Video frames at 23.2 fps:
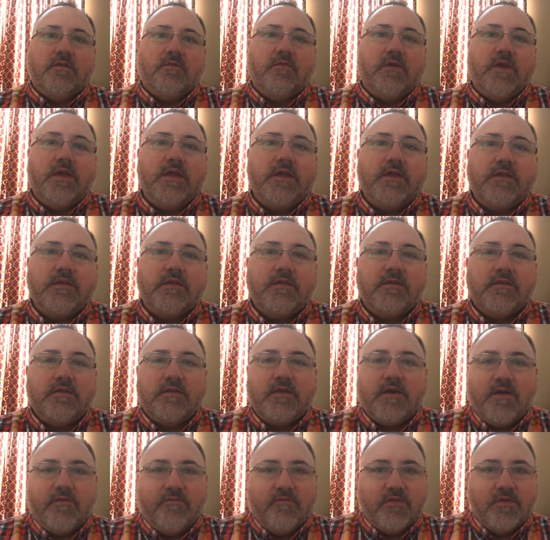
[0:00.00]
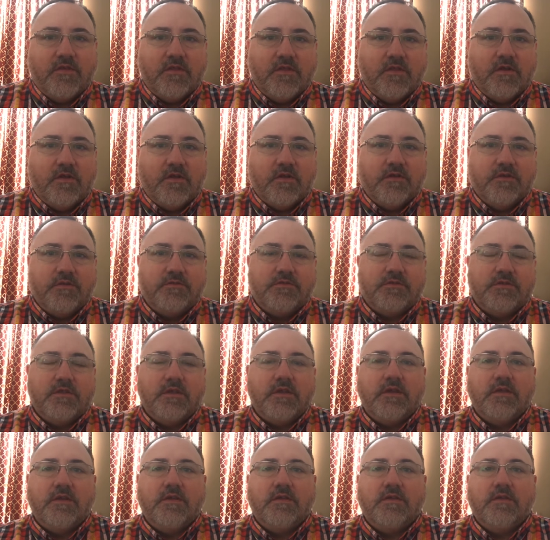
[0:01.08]
wait, not very long
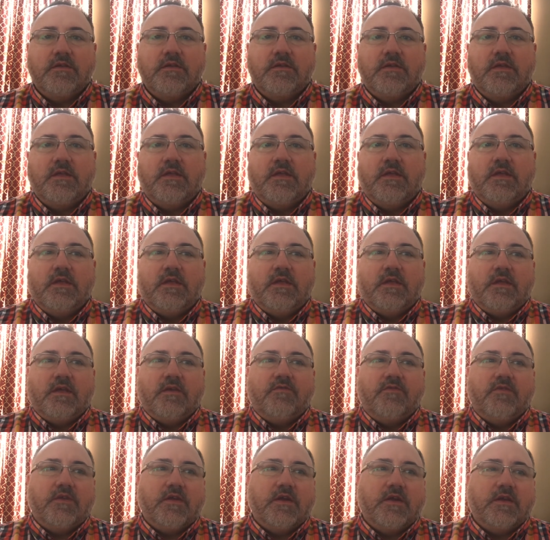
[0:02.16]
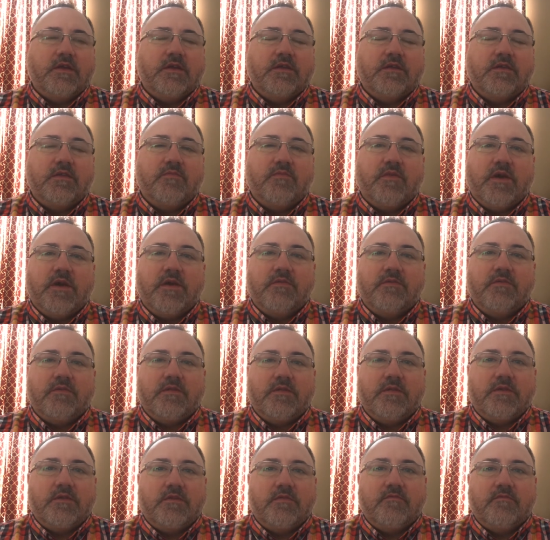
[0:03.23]
usually. If you're not getting a bite
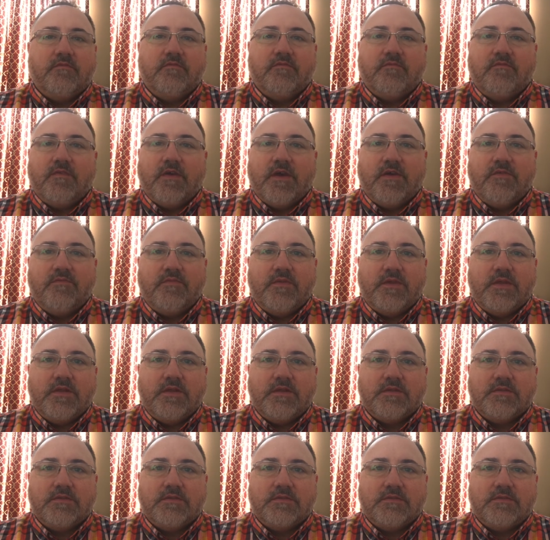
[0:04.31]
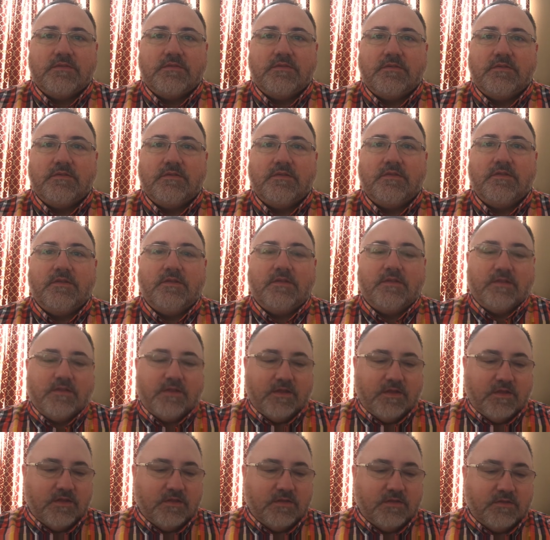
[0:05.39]
within 5 minutes,
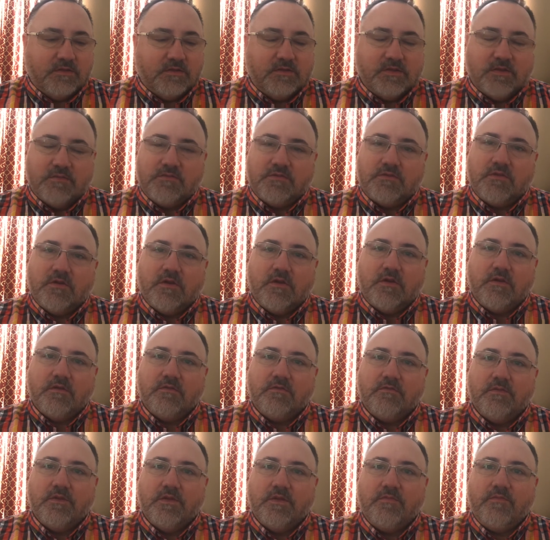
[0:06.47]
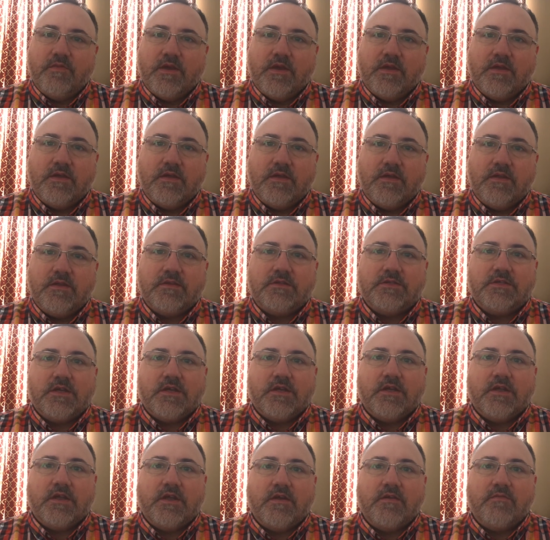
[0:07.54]
then something's wrong. Reel it back in and
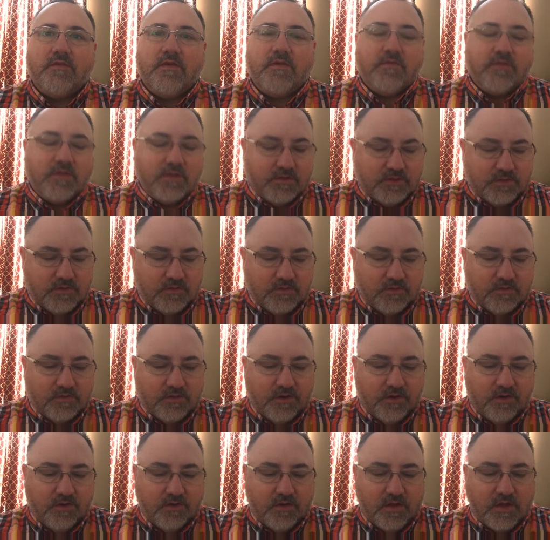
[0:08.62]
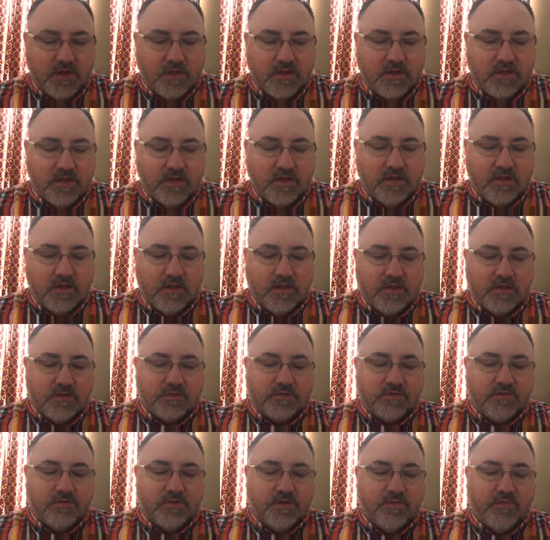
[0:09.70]
check it out. Maybe they stole your
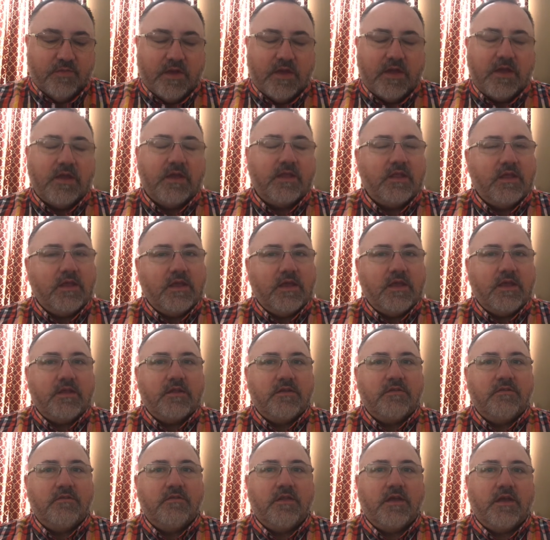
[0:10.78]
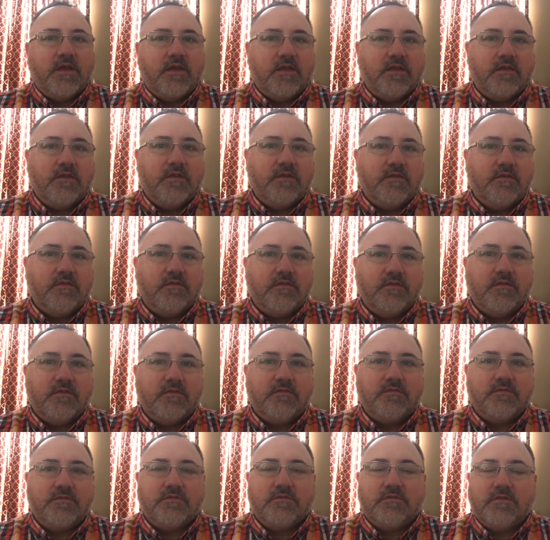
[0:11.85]
bait, and they can do that.
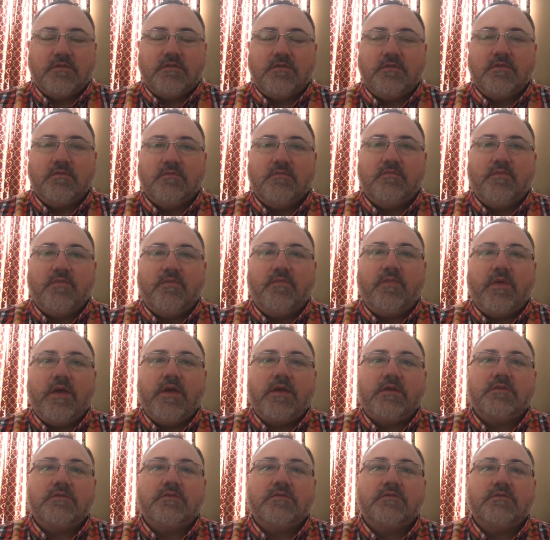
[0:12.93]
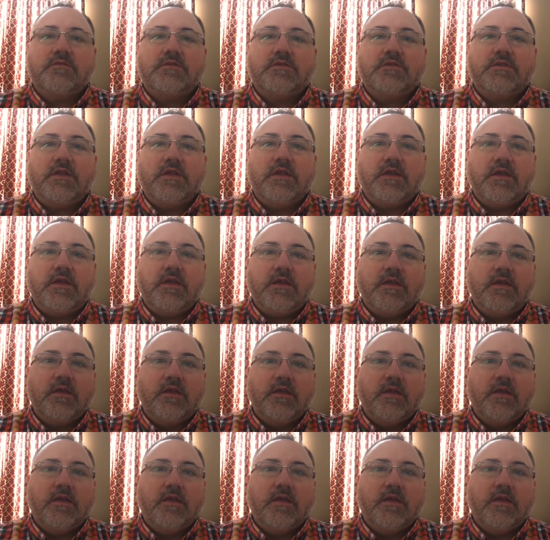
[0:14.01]
Those bass are sneaky.